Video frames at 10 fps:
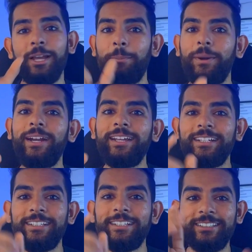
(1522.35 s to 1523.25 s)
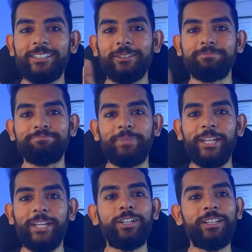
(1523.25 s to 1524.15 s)
but just make
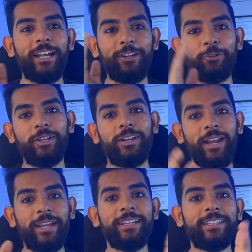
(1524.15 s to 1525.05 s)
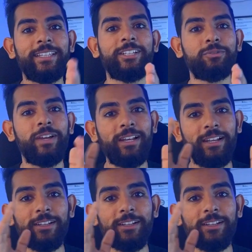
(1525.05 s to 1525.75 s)
sure that you're tracking things well,